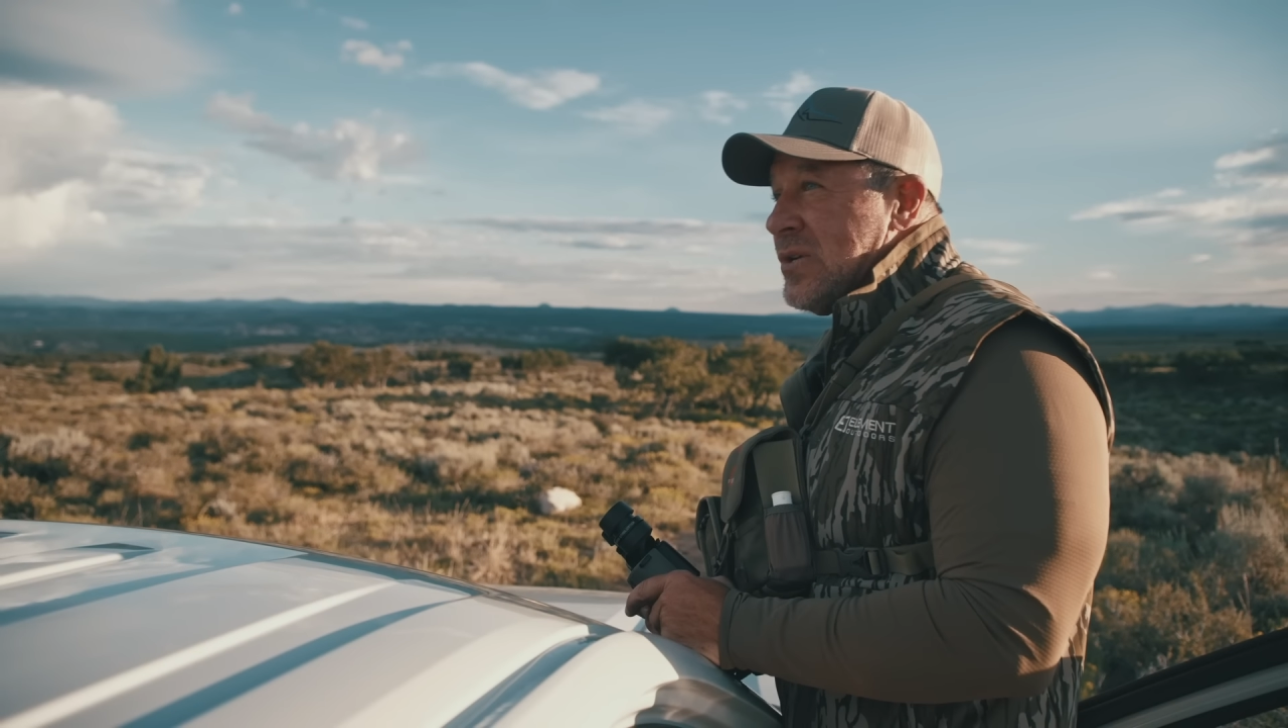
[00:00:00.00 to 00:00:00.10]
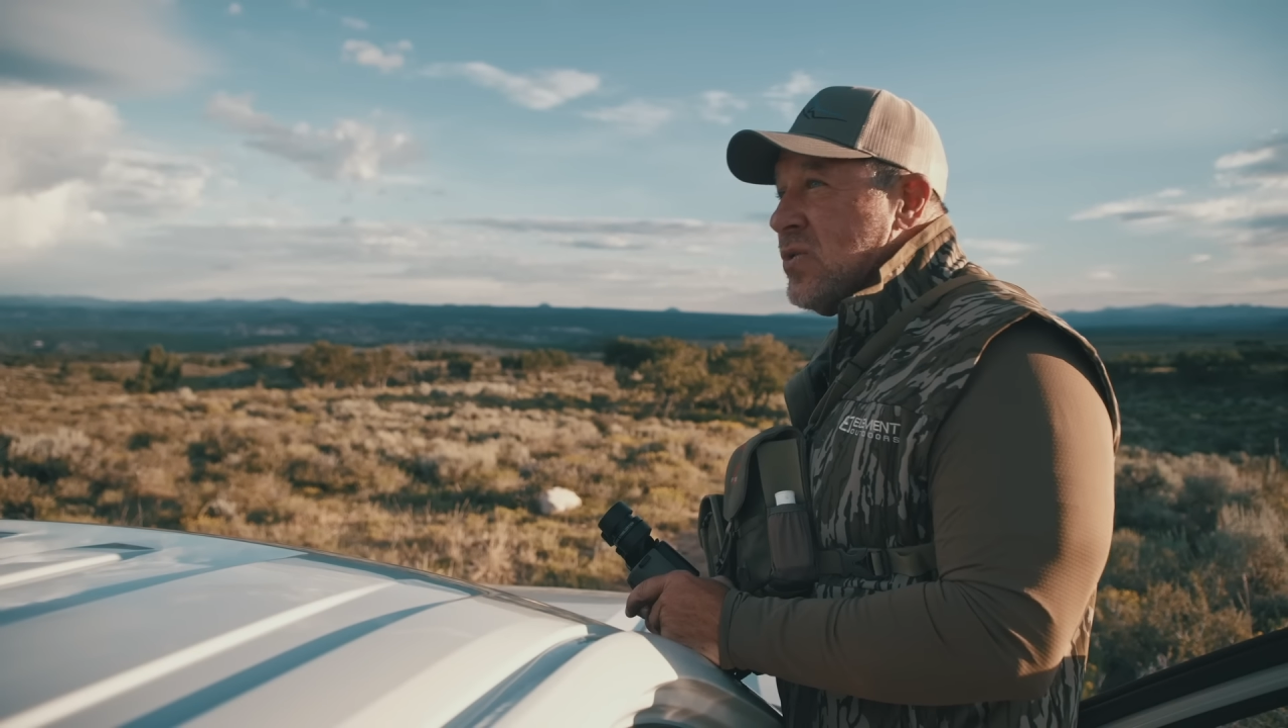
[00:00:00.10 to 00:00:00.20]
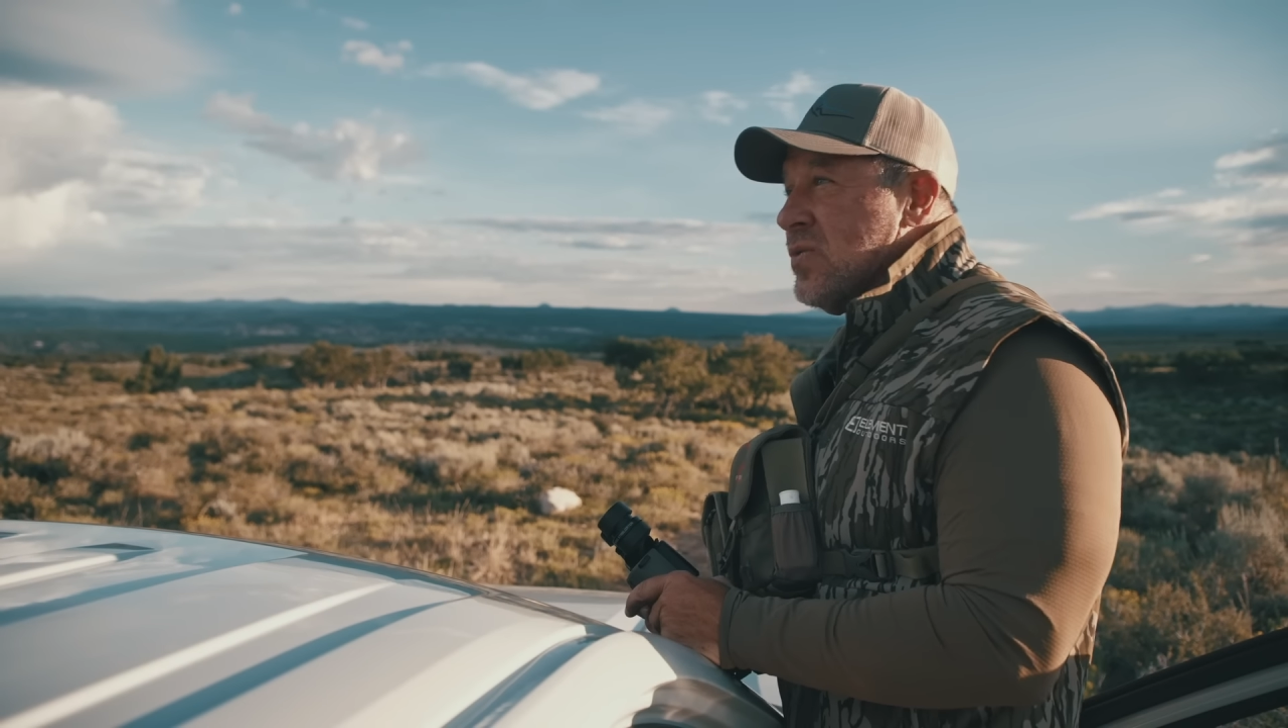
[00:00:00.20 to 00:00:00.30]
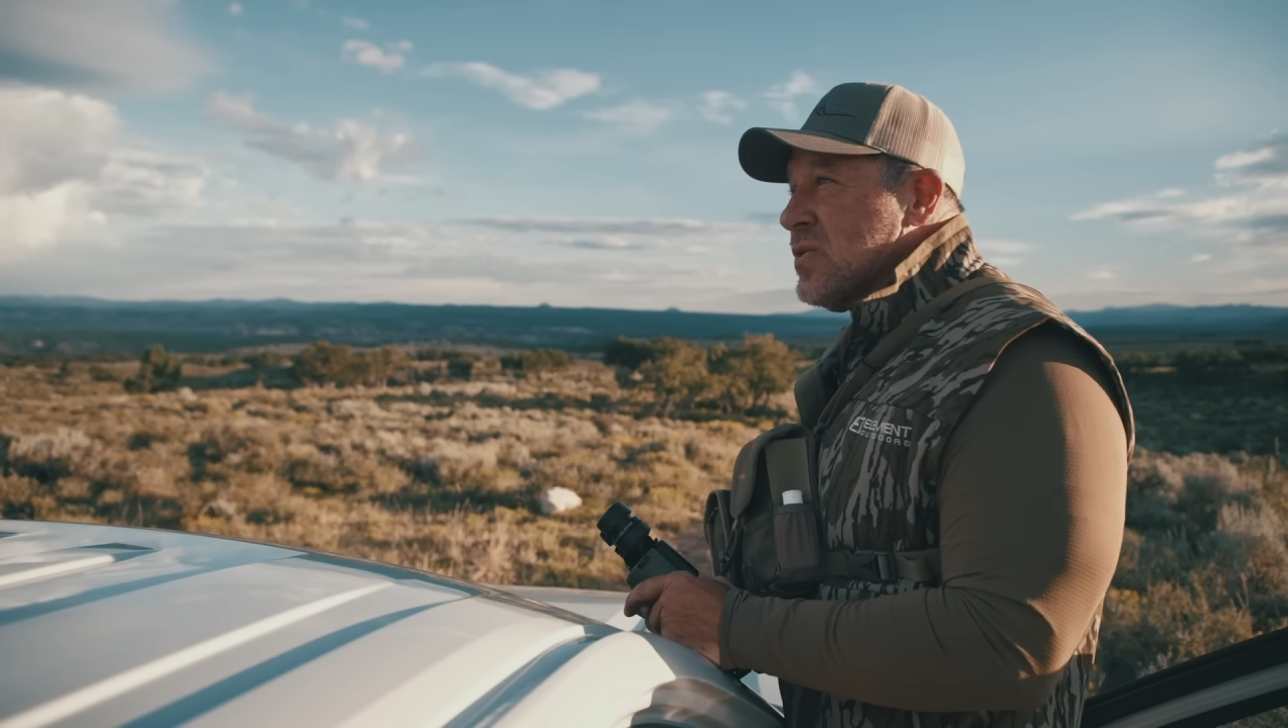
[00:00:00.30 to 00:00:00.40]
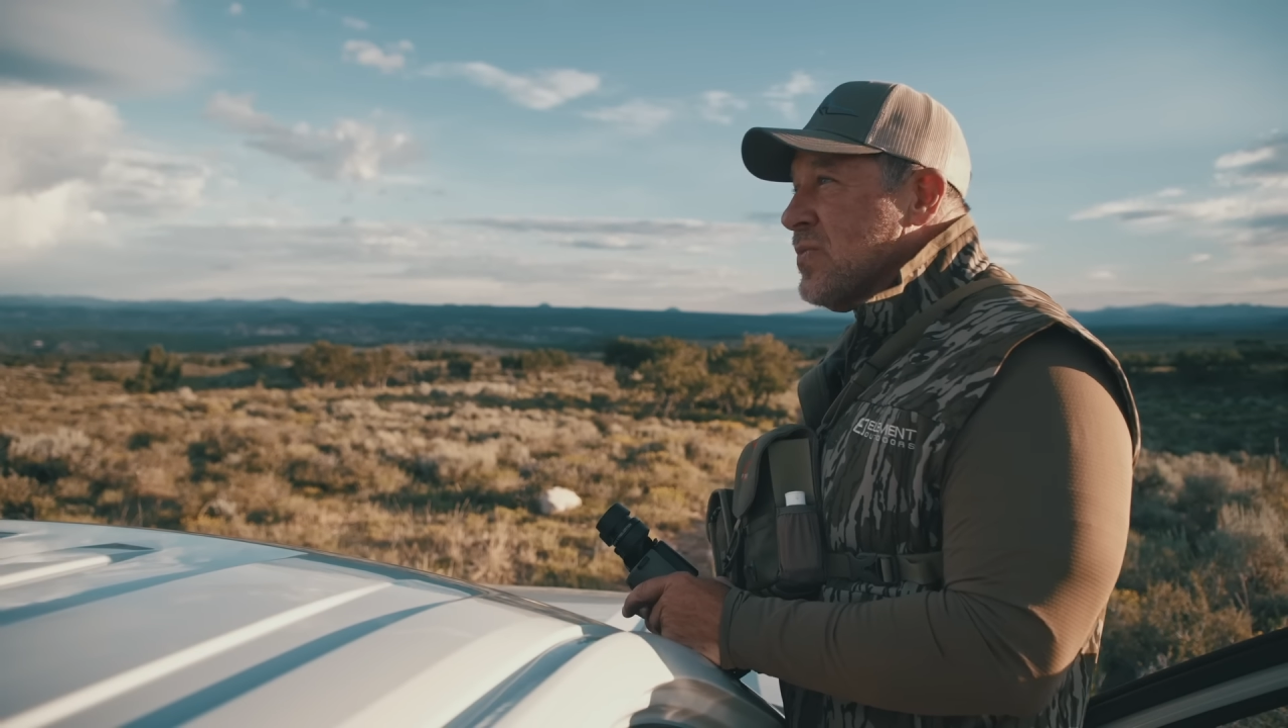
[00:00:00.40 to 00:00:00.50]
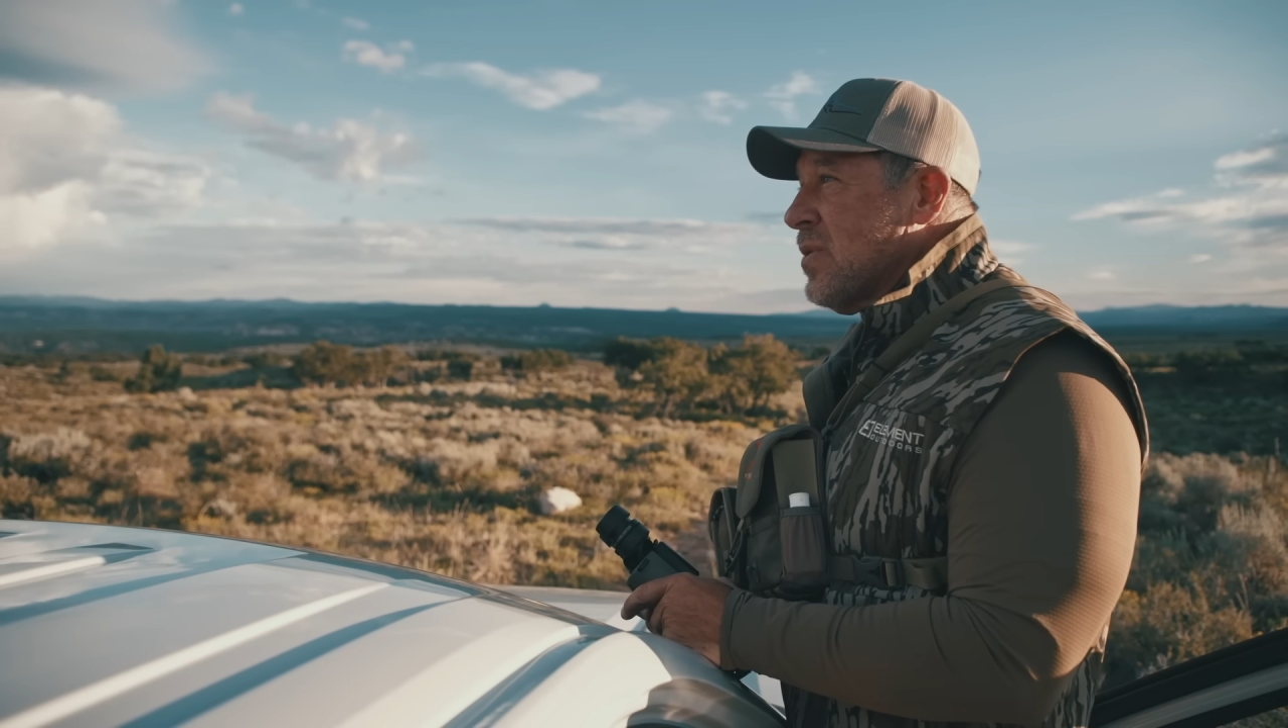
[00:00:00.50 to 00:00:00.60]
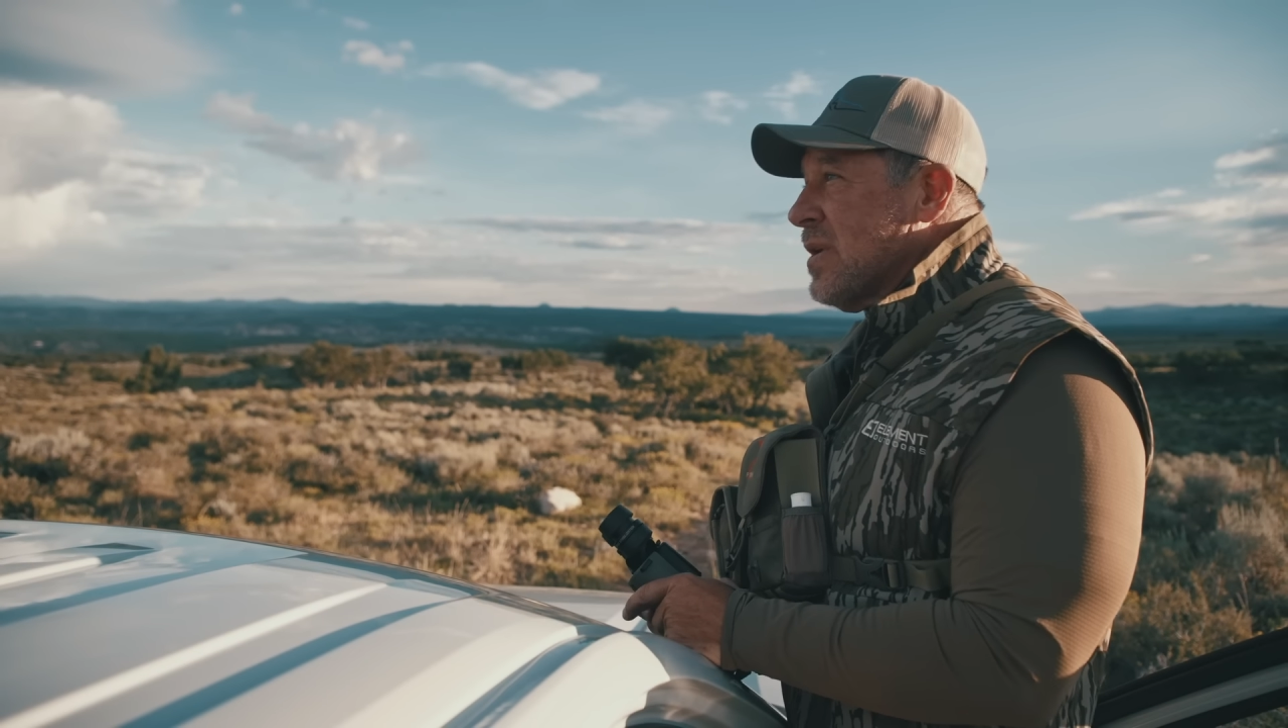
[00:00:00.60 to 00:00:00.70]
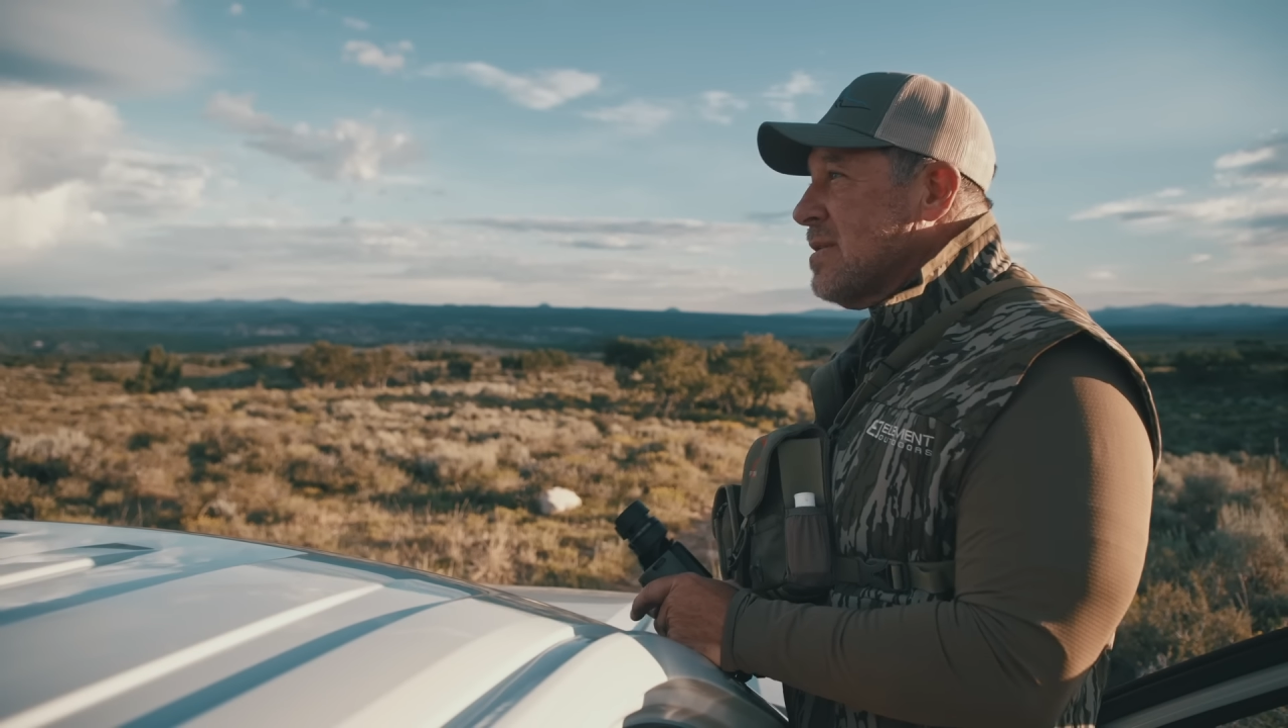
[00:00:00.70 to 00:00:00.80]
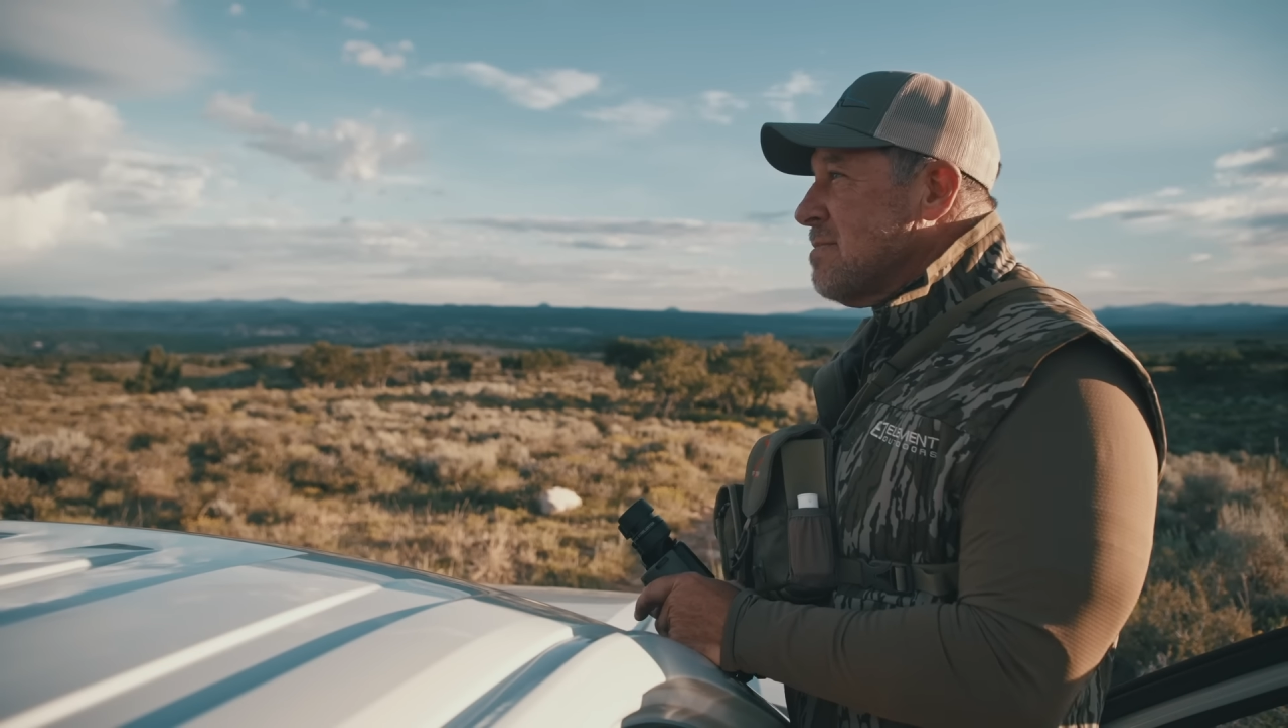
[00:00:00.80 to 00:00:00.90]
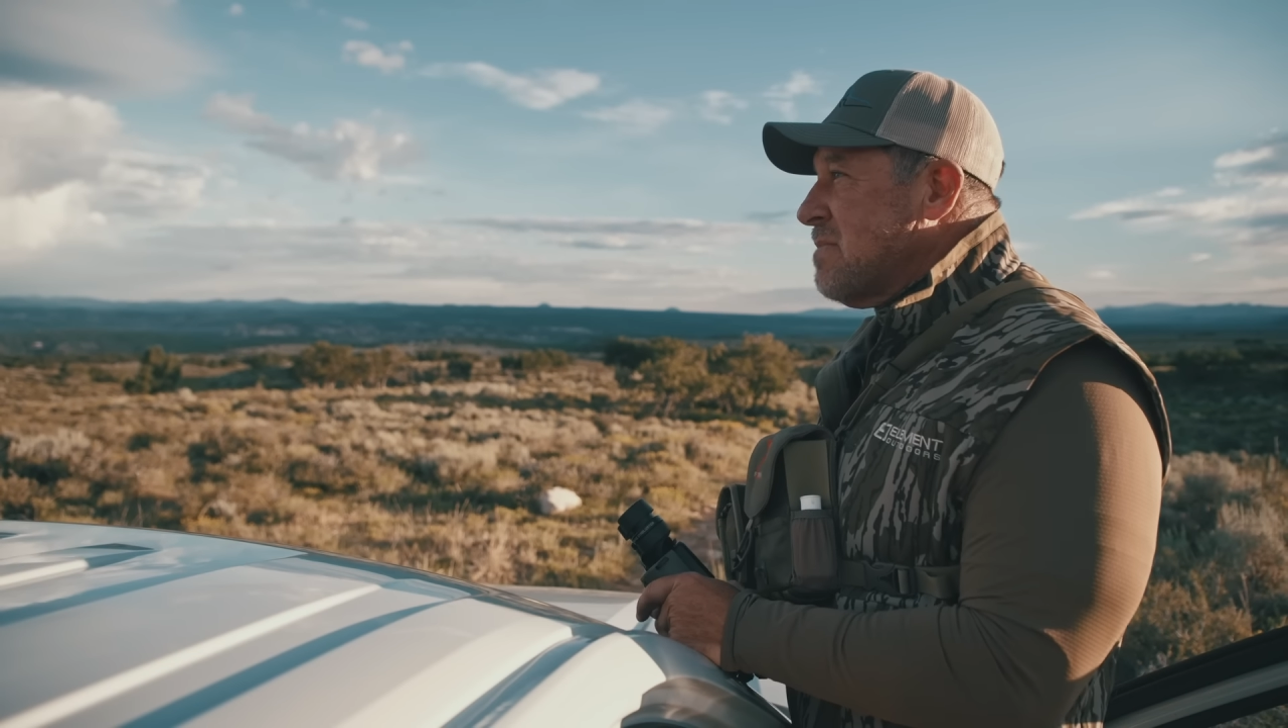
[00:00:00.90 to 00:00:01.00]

cool this morning,